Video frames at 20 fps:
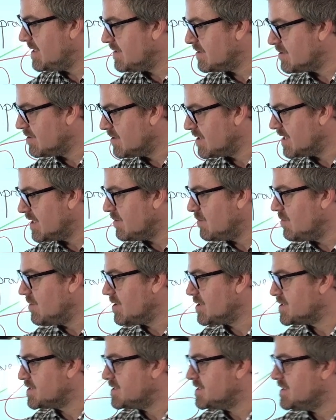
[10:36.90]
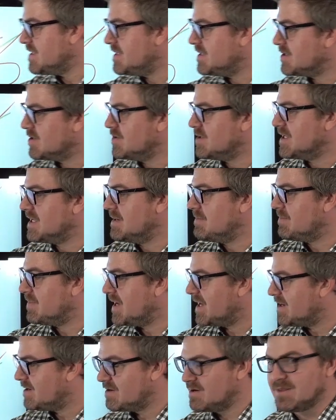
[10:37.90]
they're going to get worse, and then they're going to get
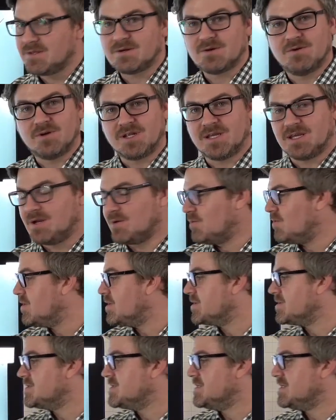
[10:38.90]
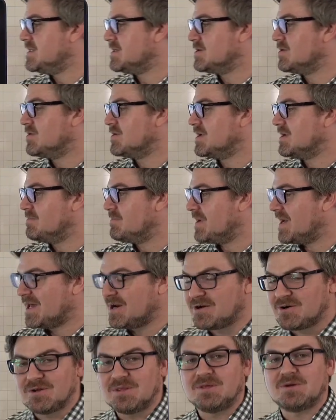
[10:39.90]
better and they're going to get worse, and then they're going to get
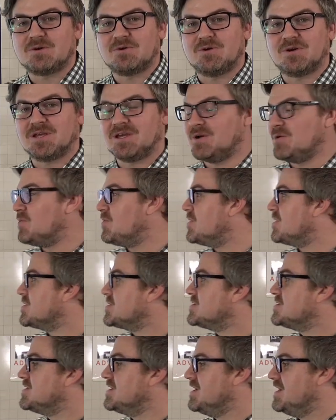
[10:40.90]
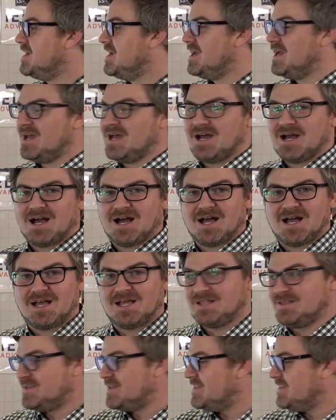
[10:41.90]
better and they're going to get worse.
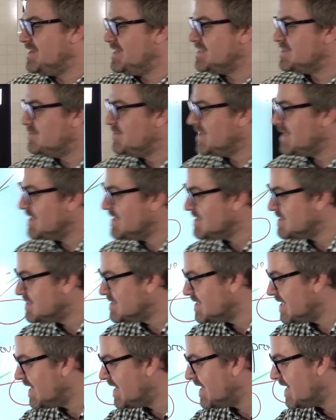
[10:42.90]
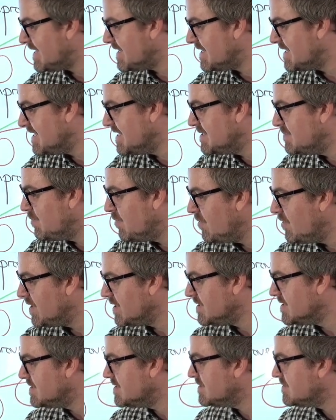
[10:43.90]
And this means that at these
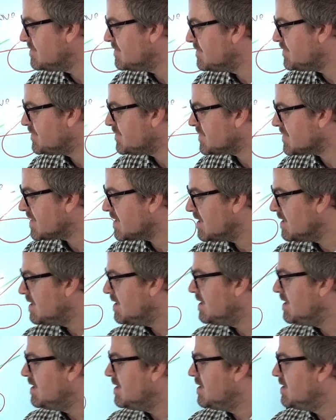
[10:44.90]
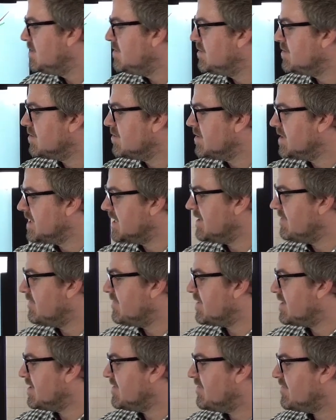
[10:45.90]
points, they're going to get
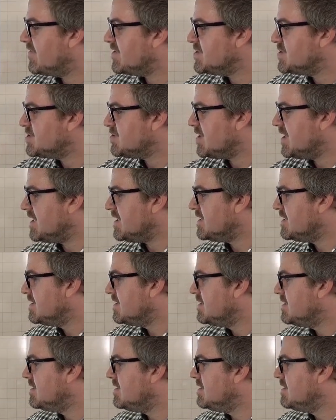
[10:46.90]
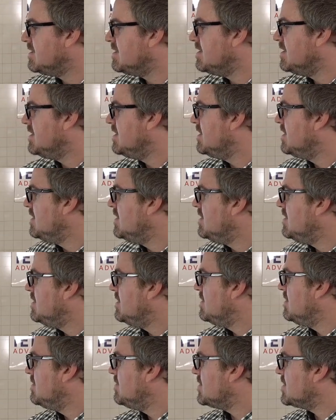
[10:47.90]
very frustrated,
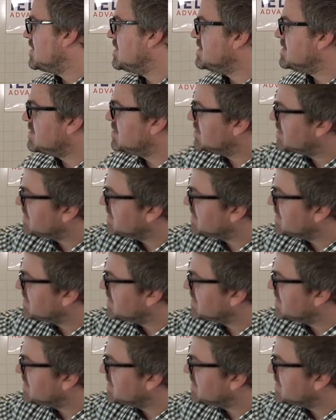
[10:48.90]
because look